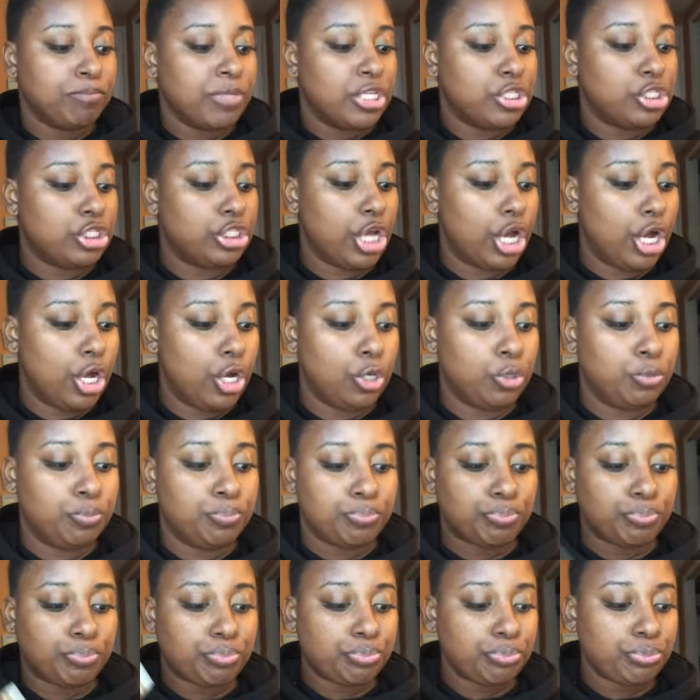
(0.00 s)
So
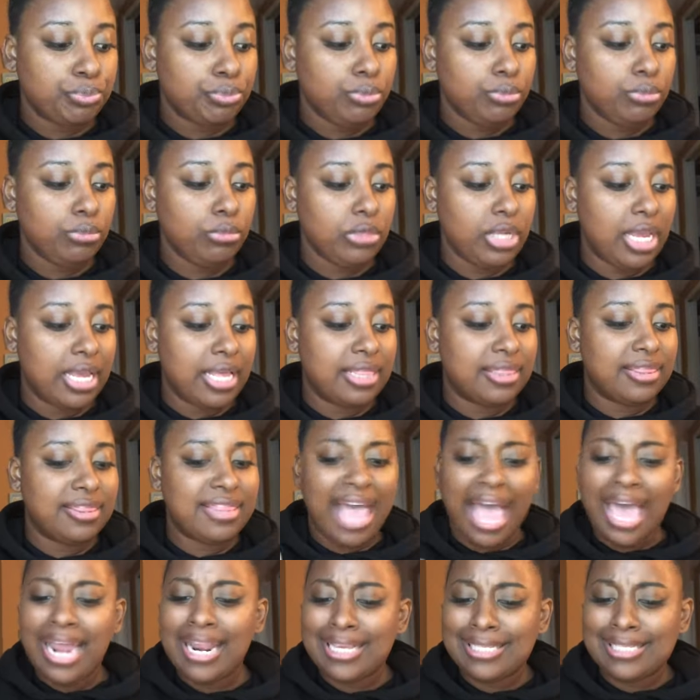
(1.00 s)

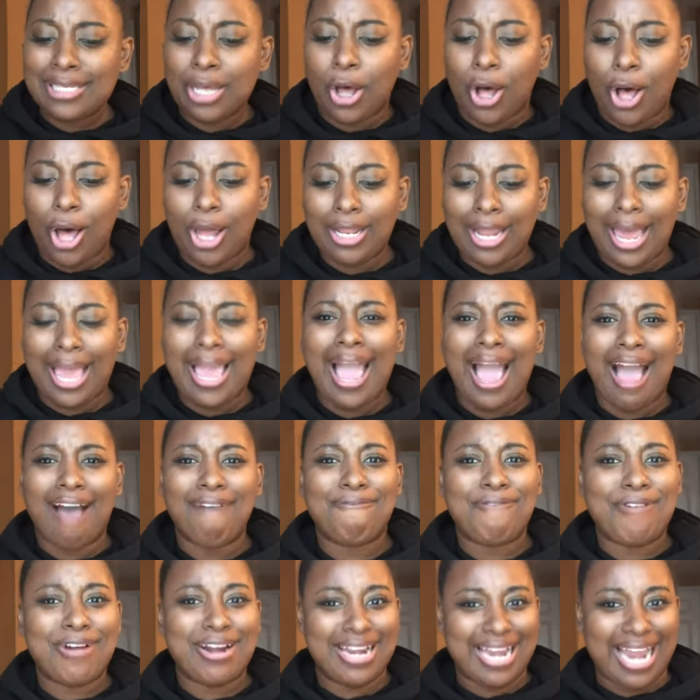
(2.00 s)
that is all I
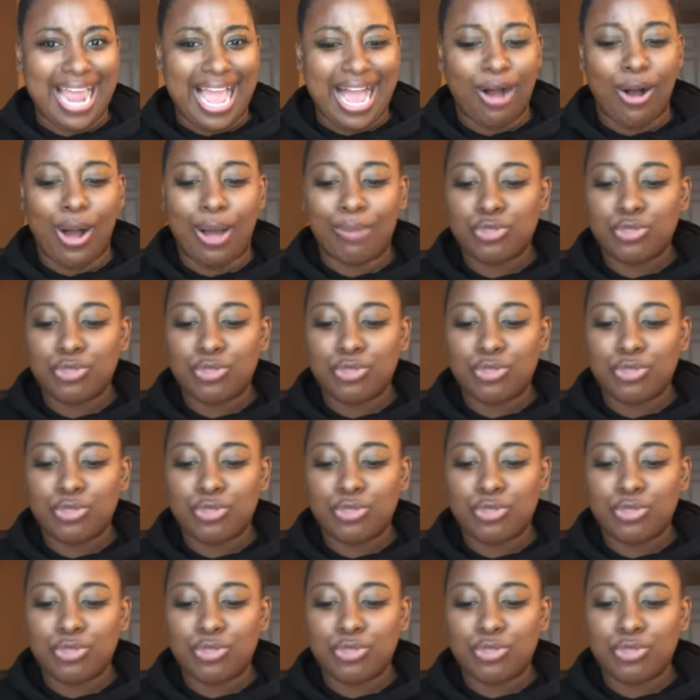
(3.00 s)
have for now.